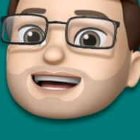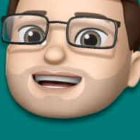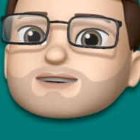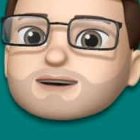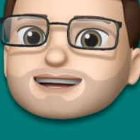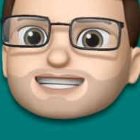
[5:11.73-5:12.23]

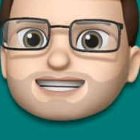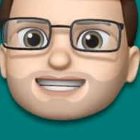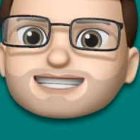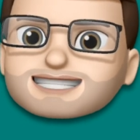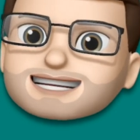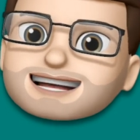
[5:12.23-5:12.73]
you're going to see a
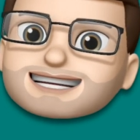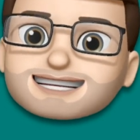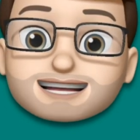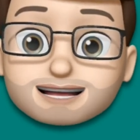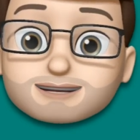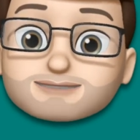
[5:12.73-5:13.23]
slightly
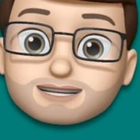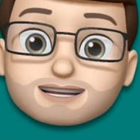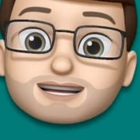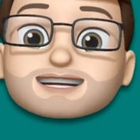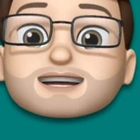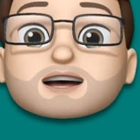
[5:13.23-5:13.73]

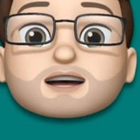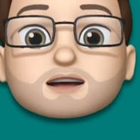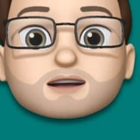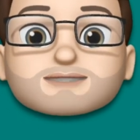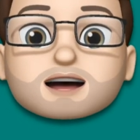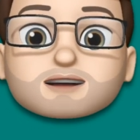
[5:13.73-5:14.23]
different circle
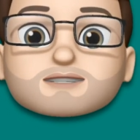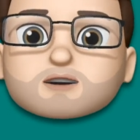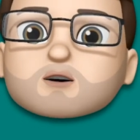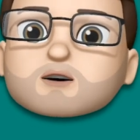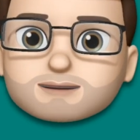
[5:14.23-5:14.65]
around the record